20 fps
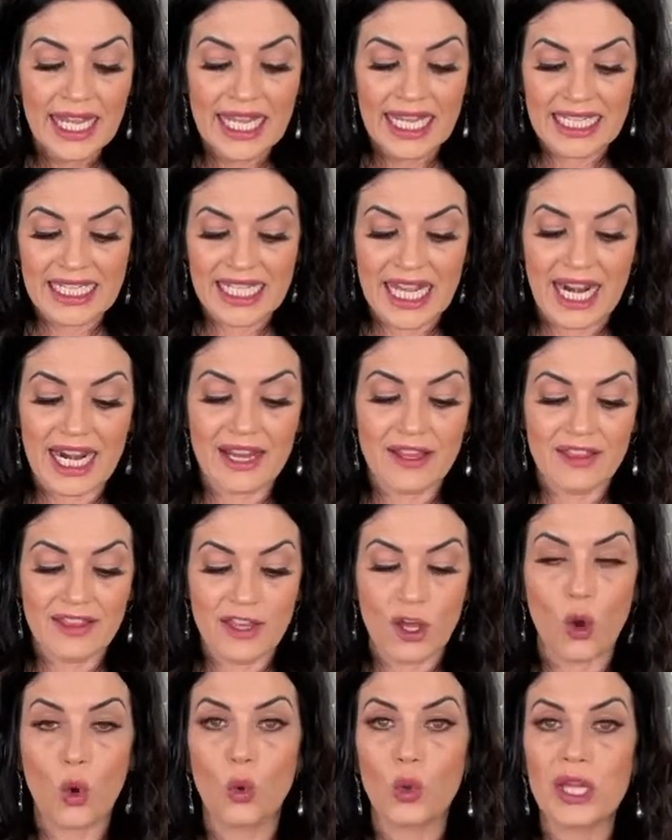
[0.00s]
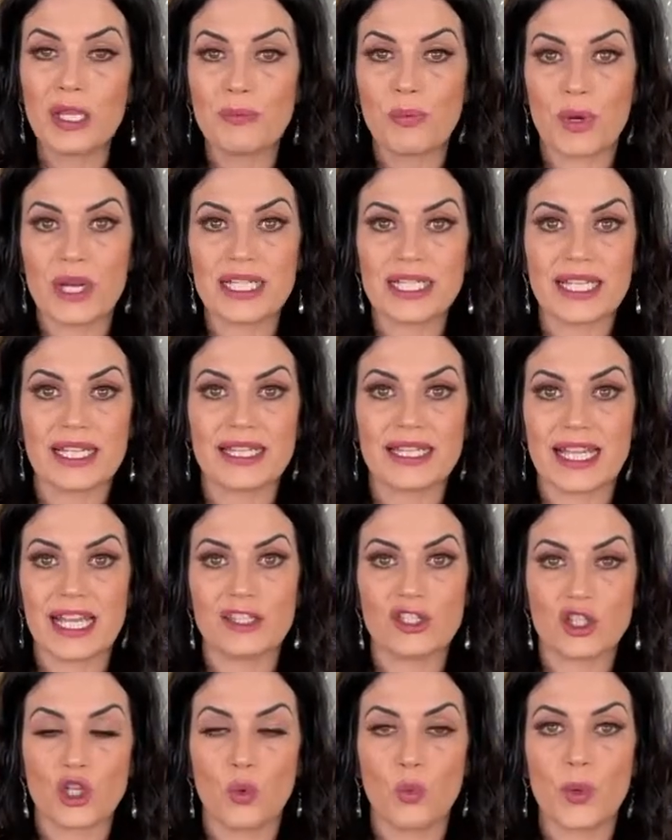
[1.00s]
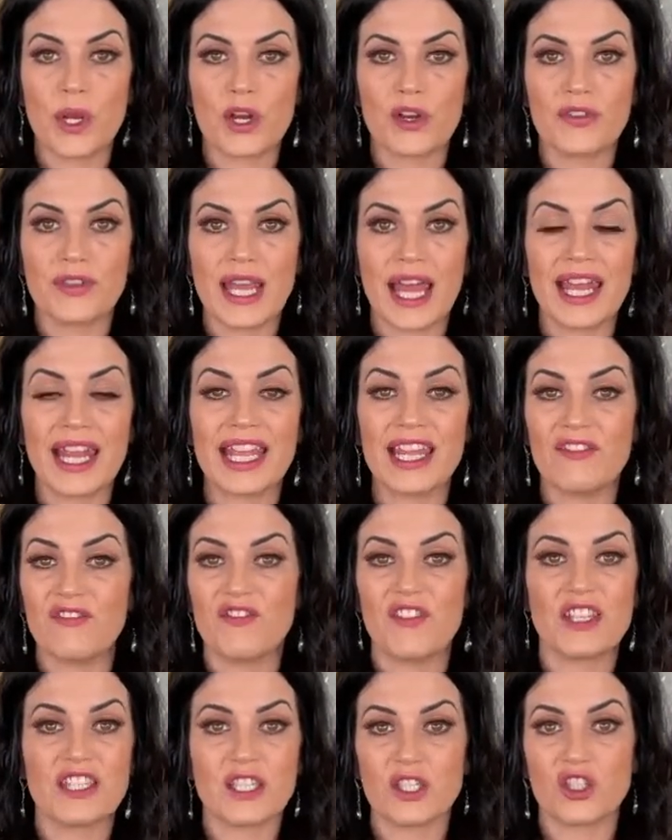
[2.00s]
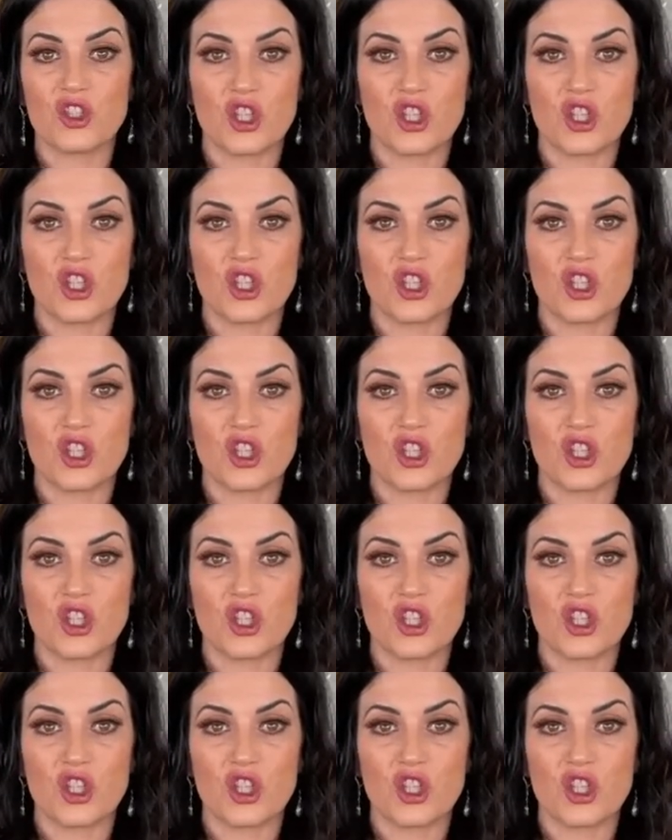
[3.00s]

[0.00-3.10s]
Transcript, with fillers: It's kind of the only bracelet that's so weird that it fits